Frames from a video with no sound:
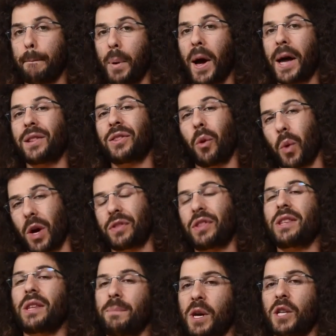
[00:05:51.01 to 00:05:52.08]
But the one
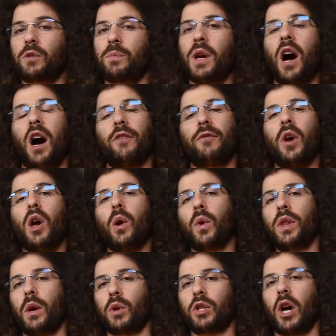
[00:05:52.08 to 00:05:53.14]
thing that pissed me off
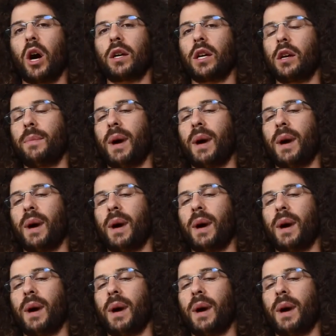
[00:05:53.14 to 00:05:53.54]
when they were talking